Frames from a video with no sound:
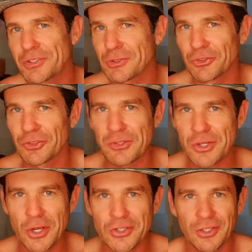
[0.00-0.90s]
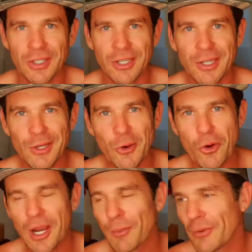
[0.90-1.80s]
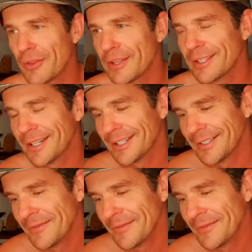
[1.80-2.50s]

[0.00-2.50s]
Christian church to hook up with the